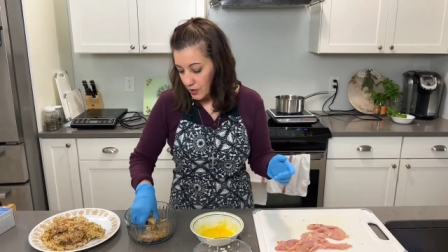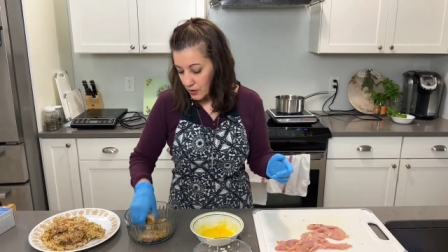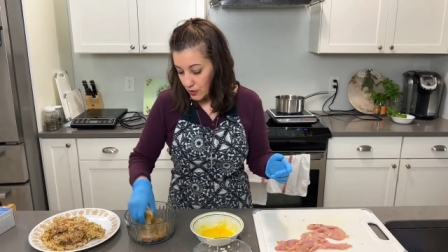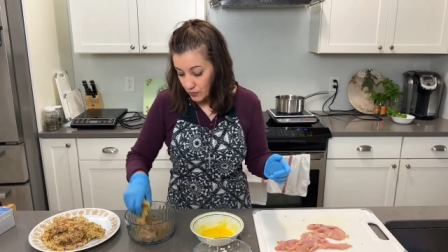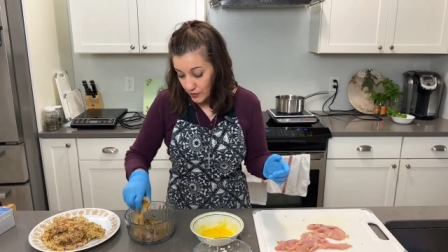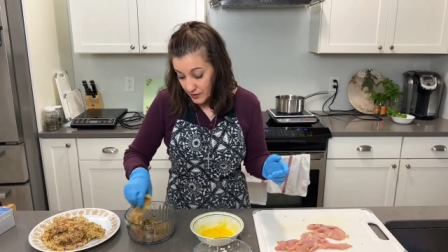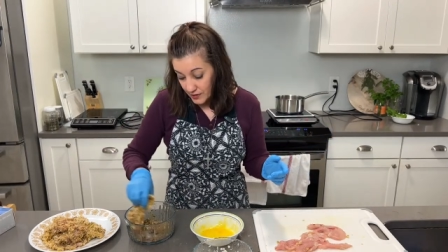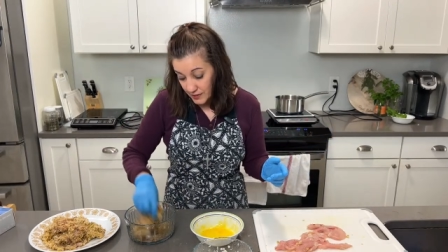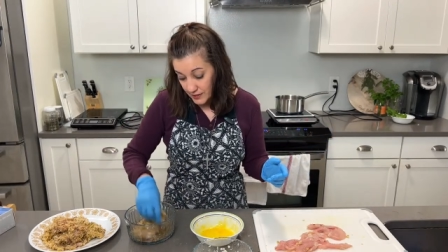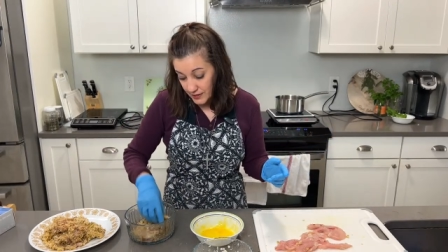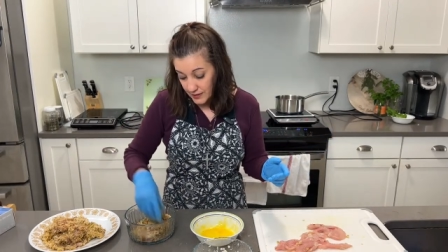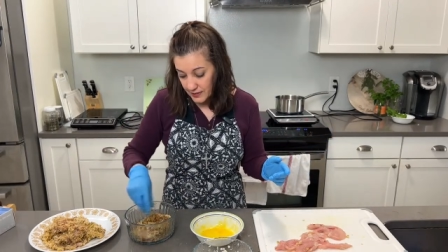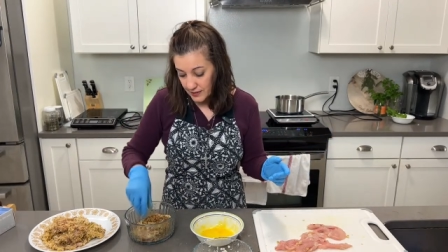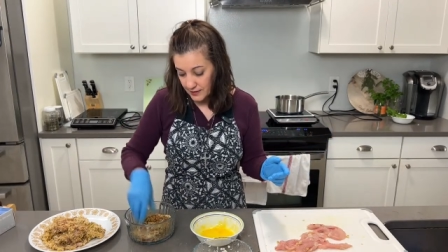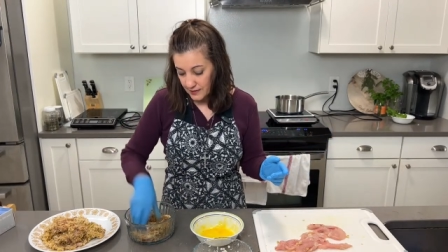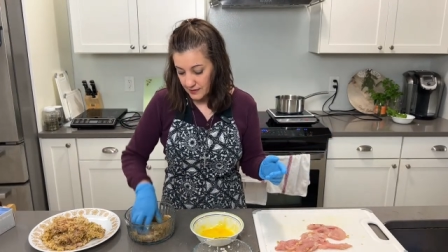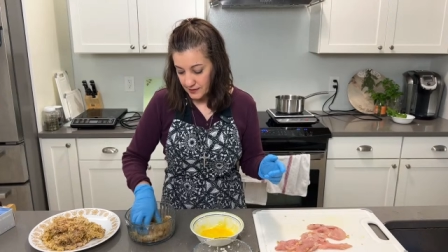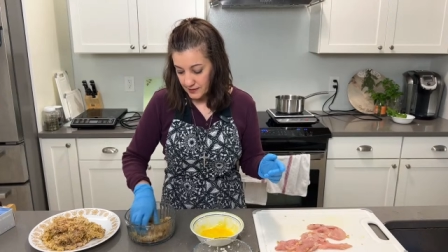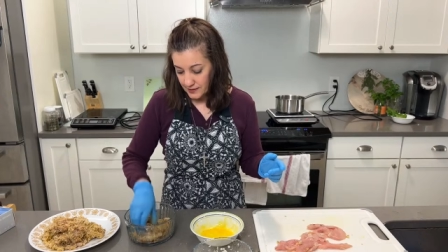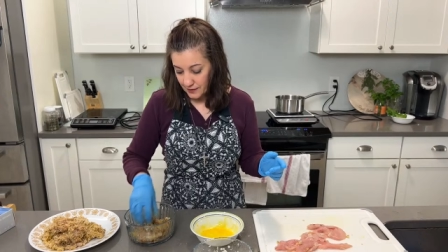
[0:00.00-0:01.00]

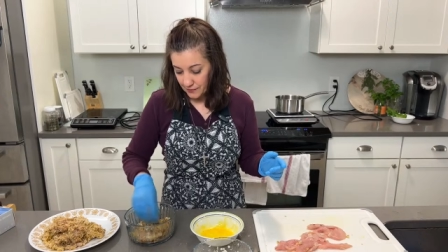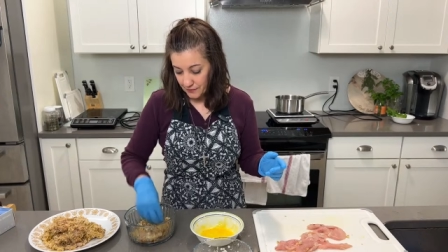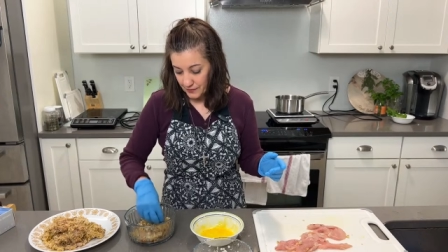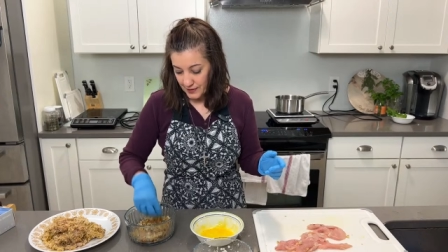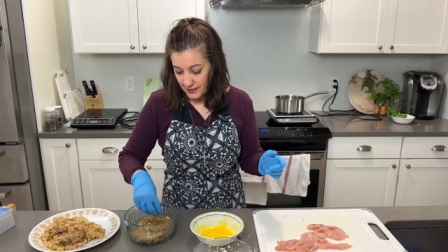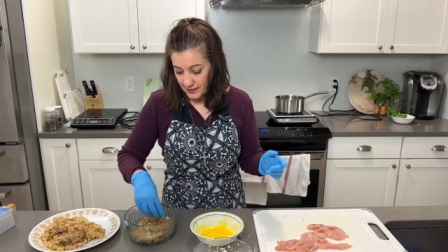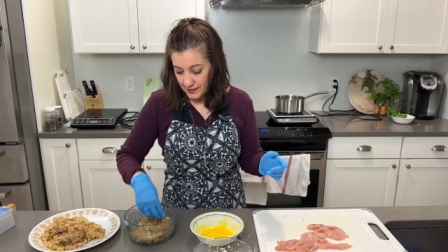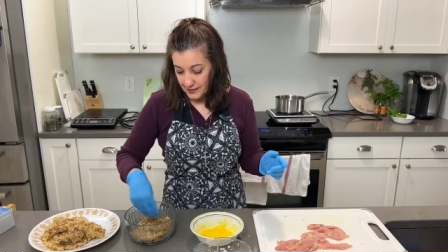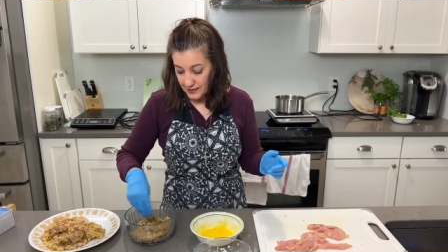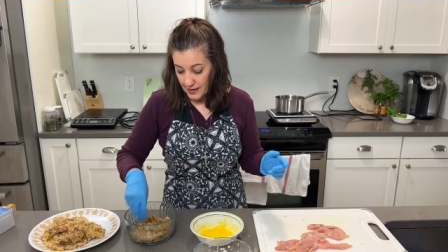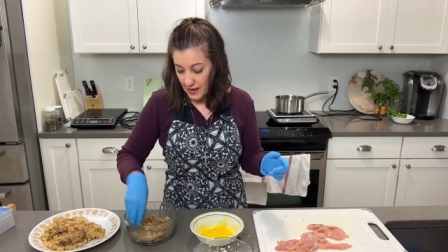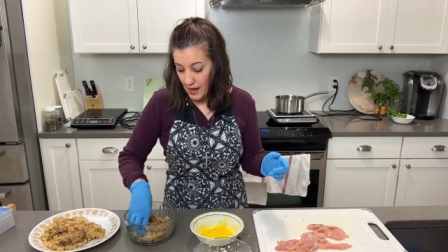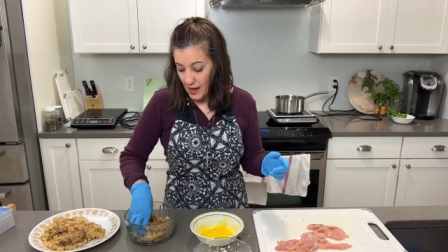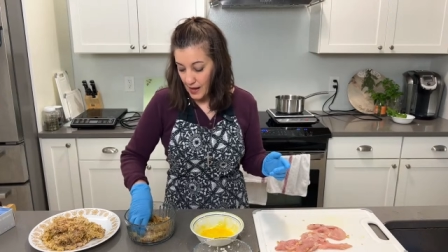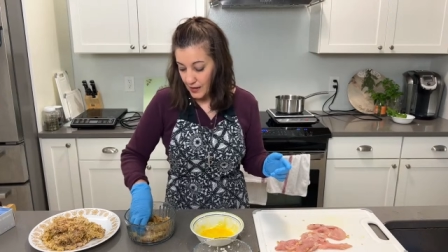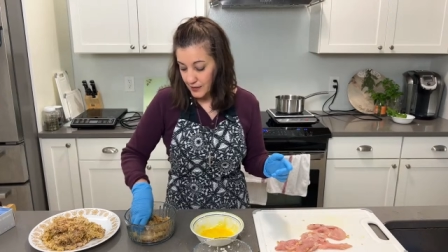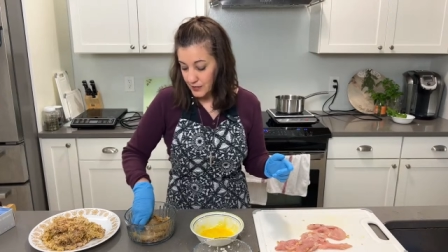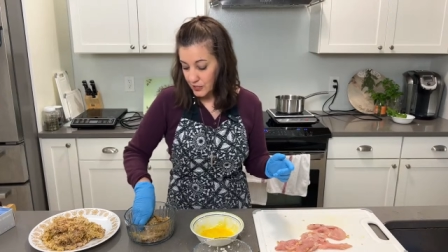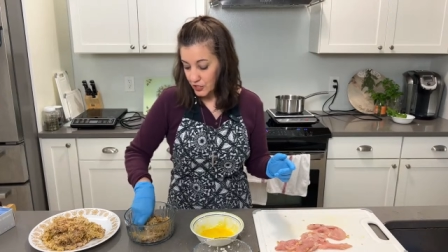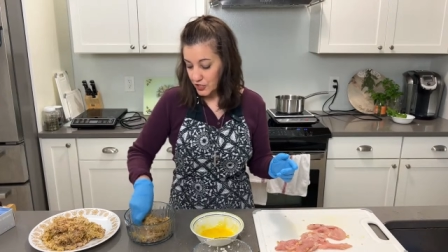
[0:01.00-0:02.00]
griddling and stuff like
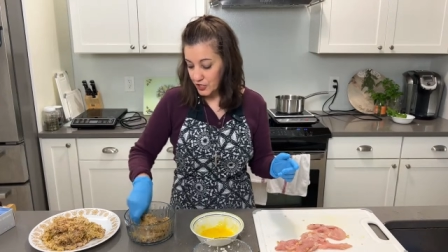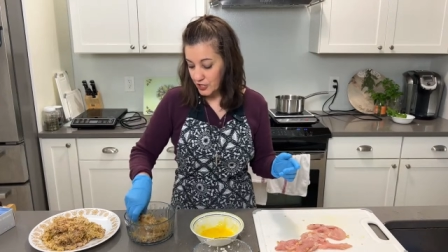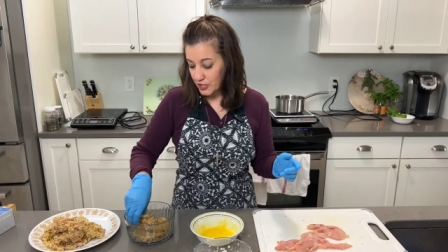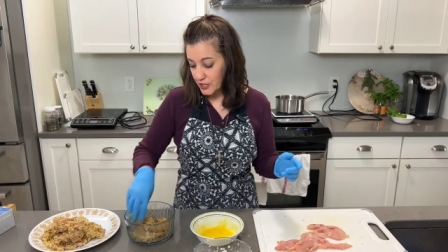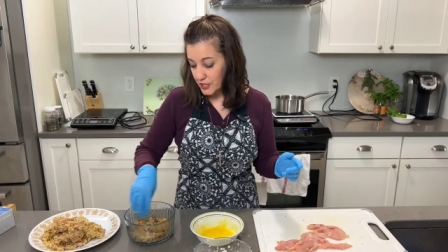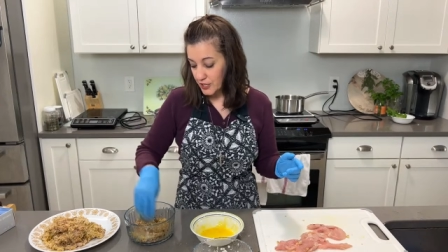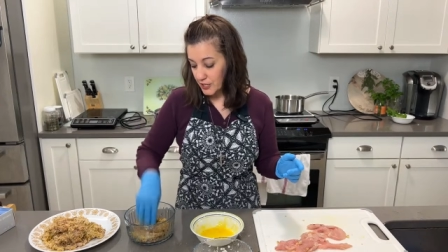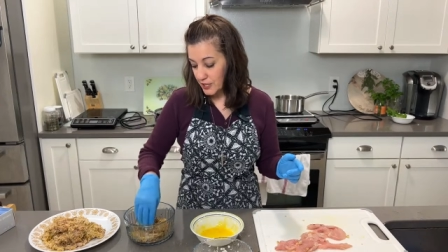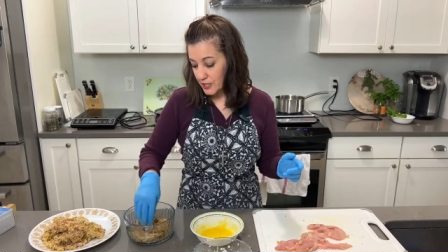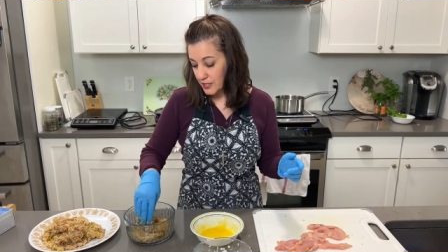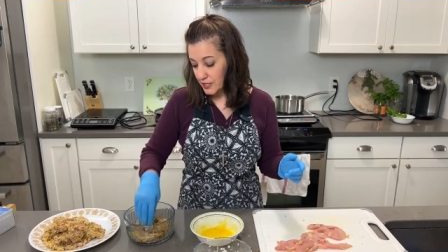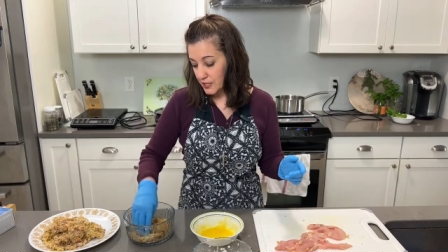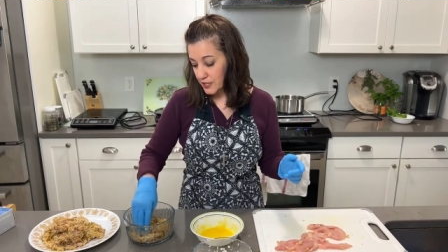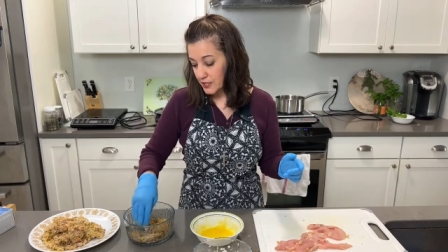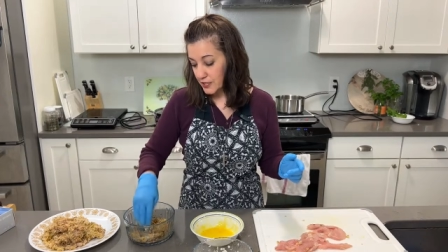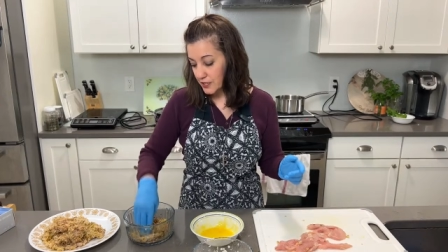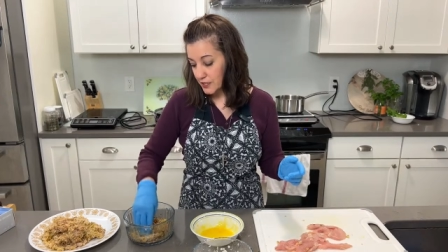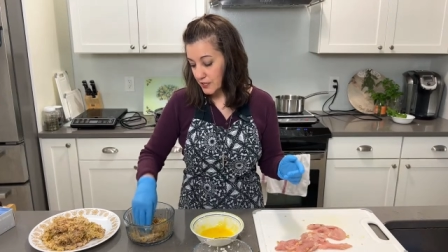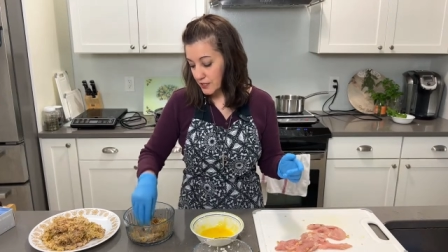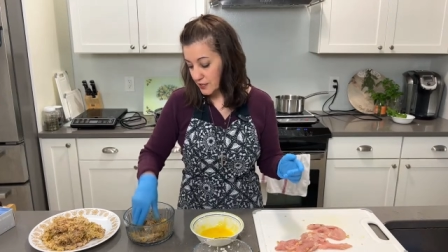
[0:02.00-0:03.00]
that, she
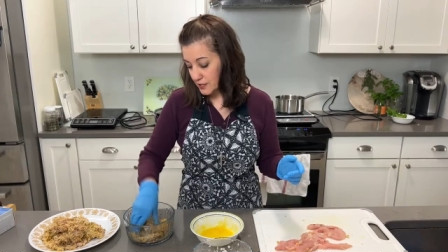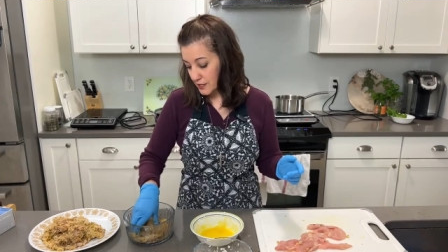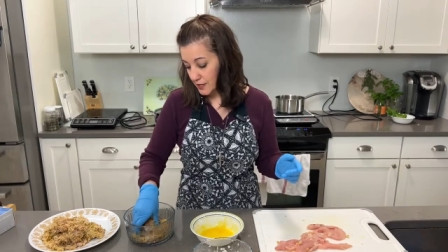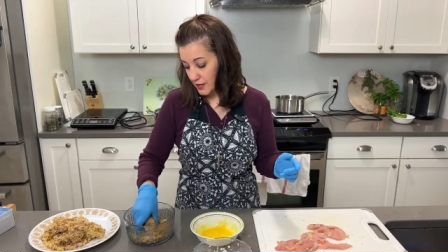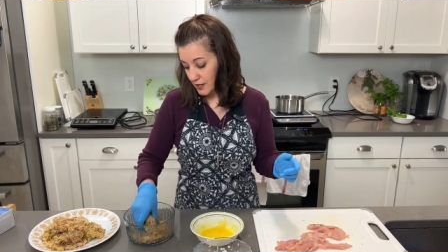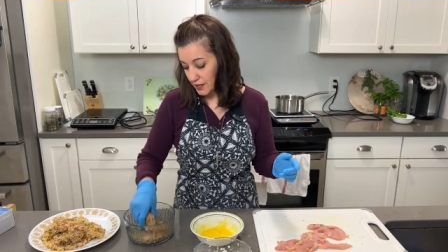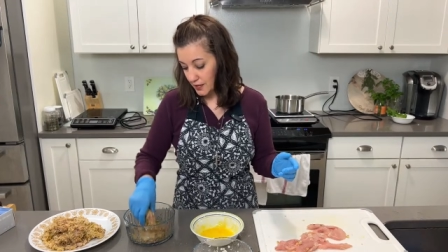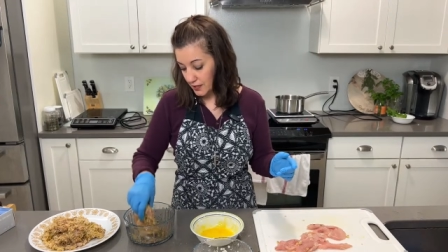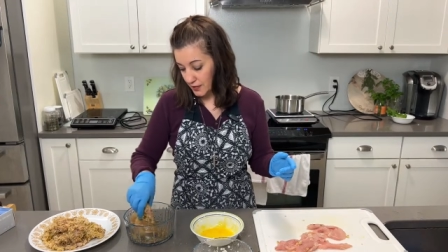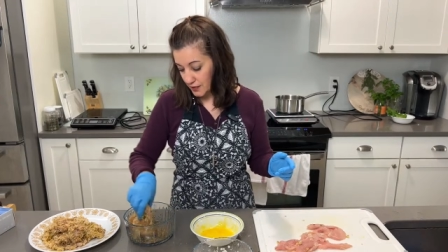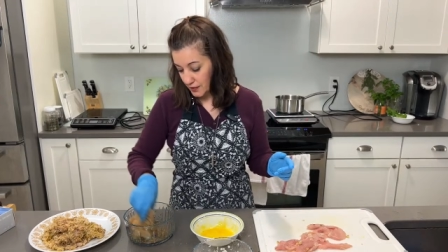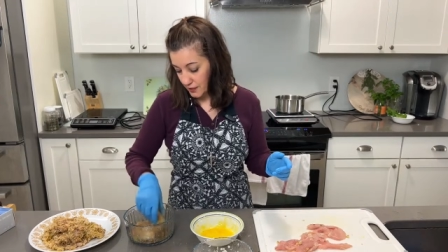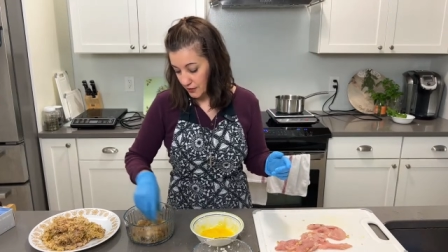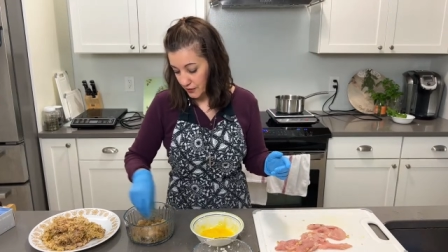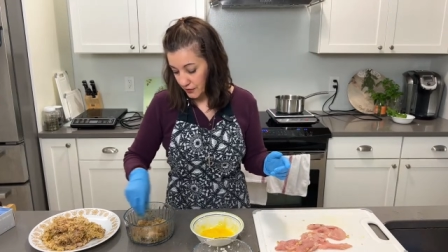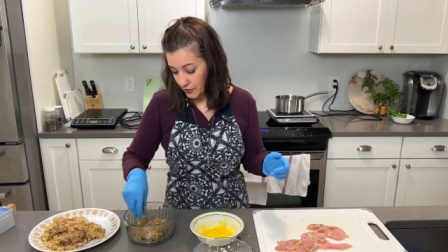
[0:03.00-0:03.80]
is uh,